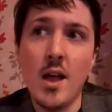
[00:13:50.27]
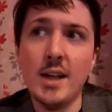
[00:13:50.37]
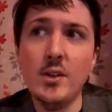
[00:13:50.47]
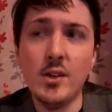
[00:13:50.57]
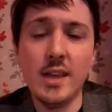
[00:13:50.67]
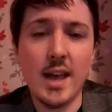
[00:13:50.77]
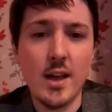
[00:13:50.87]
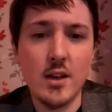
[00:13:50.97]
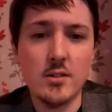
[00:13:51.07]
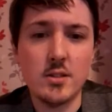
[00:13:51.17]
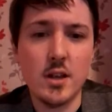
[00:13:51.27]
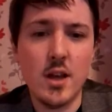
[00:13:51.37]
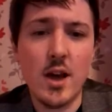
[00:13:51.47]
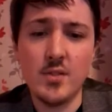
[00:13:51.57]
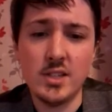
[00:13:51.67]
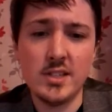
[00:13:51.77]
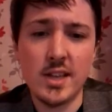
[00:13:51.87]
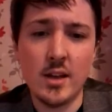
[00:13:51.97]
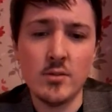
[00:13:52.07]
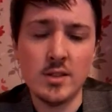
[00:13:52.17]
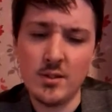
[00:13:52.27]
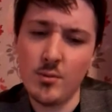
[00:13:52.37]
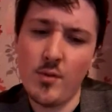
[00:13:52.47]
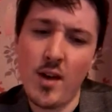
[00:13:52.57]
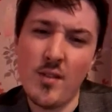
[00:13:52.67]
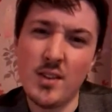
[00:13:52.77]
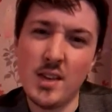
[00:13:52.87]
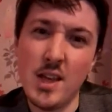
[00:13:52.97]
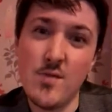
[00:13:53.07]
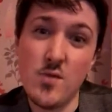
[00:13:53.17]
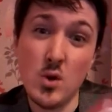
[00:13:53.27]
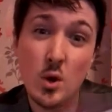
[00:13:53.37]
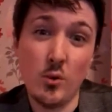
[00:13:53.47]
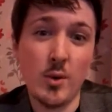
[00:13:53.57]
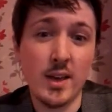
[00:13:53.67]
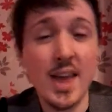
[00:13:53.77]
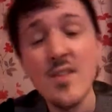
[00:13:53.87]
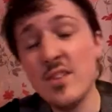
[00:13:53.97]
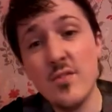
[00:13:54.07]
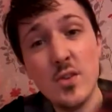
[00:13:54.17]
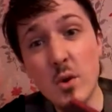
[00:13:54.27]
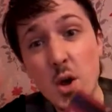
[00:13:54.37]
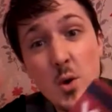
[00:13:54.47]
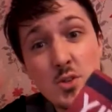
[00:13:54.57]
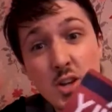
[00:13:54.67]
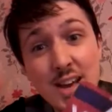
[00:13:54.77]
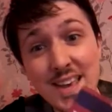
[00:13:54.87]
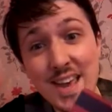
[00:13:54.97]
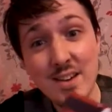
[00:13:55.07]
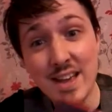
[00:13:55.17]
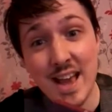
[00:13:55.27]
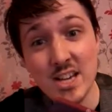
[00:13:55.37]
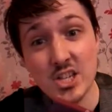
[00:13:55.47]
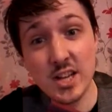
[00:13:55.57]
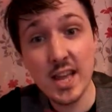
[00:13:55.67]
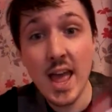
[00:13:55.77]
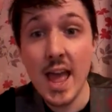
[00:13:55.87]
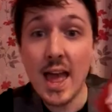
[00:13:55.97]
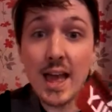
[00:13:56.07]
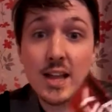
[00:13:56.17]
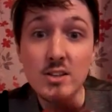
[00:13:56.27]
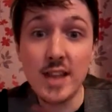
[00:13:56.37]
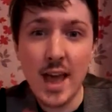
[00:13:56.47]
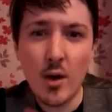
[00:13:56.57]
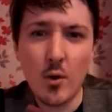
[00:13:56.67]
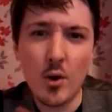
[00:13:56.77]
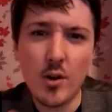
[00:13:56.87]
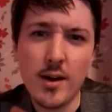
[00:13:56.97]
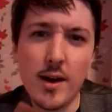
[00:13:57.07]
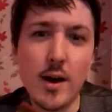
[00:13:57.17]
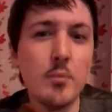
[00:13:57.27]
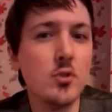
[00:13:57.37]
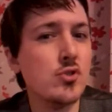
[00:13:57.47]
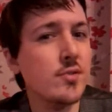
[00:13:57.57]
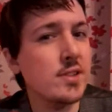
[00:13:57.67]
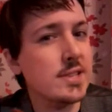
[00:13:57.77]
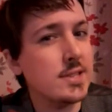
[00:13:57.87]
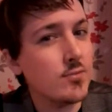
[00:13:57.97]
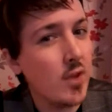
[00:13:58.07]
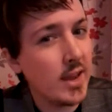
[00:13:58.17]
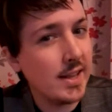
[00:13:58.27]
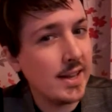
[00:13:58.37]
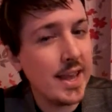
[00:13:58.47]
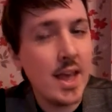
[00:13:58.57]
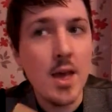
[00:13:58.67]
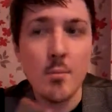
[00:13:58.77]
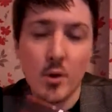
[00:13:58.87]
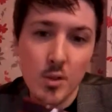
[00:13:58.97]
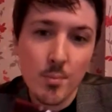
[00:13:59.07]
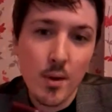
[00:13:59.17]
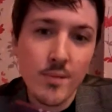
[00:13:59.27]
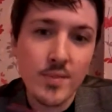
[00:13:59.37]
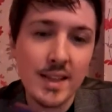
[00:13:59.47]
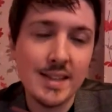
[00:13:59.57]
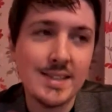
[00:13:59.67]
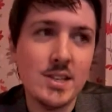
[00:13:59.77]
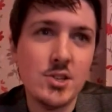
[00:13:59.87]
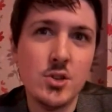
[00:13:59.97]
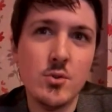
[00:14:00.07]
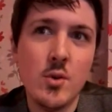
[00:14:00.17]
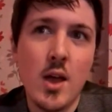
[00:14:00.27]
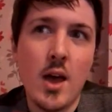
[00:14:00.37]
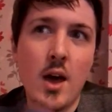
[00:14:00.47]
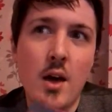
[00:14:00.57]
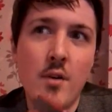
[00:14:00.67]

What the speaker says: you can get other discounts. That's worth having if you go to Ikea, even if you go to Ikea occasionally. And now, I'm not sure if this is regularly, but on your birthday they send you a